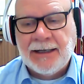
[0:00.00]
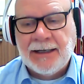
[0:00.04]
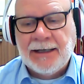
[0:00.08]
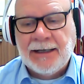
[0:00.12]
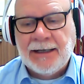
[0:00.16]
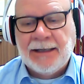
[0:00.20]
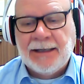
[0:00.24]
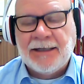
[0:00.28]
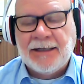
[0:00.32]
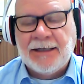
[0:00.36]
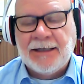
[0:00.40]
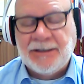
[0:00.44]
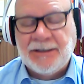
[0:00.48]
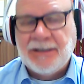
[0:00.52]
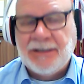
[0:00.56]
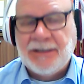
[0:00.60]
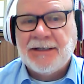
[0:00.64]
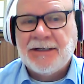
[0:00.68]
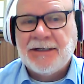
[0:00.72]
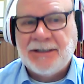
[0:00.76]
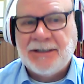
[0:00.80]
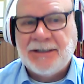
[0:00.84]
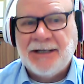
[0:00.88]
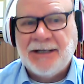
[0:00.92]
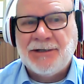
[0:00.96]
this is a
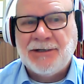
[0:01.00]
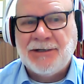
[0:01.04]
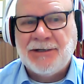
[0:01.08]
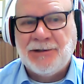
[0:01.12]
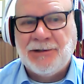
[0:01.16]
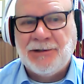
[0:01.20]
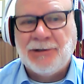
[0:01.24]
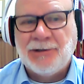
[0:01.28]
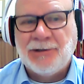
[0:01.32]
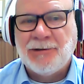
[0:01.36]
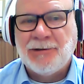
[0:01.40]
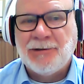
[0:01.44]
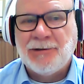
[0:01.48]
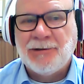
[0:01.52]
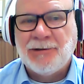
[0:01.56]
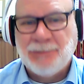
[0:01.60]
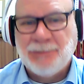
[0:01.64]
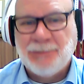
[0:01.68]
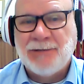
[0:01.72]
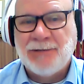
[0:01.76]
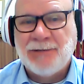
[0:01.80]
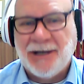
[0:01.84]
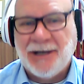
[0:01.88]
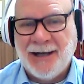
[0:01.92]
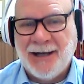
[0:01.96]
session on group
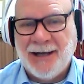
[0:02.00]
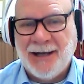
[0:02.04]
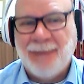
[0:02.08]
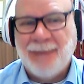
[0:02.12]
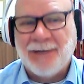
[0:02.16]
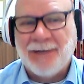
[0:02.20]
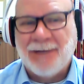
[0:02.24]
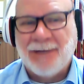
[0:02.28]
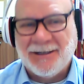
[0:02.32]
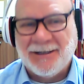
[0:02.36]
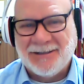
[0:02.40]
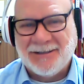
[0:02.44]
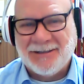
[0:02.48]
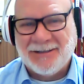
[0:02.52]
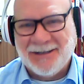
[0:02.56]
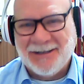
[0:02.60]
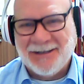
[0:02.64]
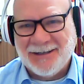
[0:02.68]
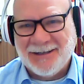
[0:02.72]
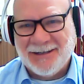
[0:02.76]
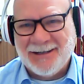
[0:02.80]
dynamics.